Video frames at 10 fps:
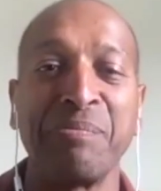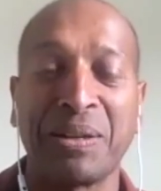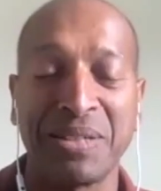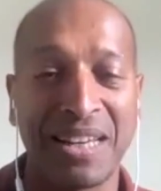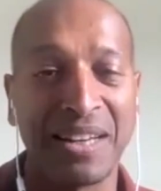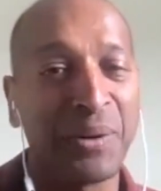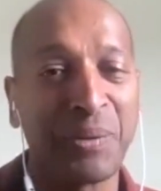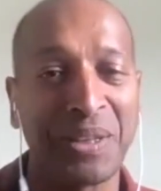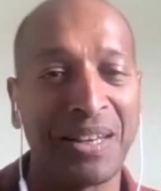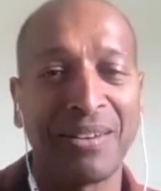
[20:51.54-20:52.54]
because yeah. I know
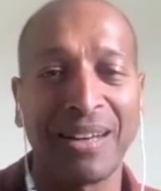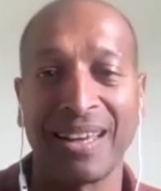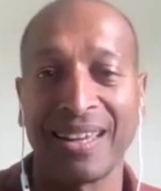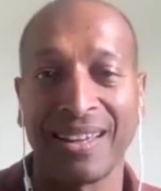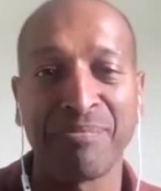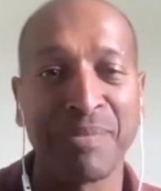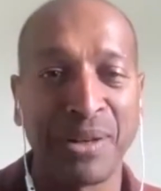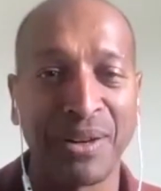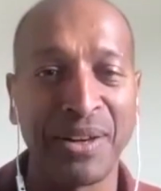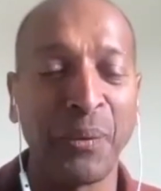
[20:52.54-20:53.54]
what they look like. I'm,
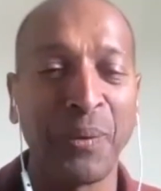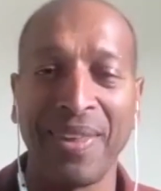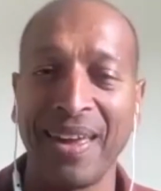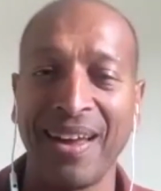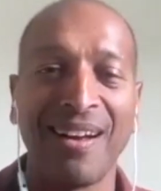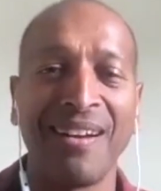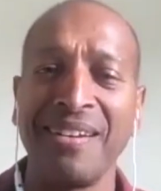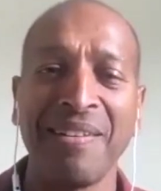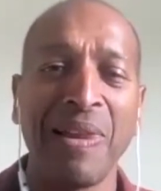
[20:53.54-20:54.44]
you know, I know where they are. And you know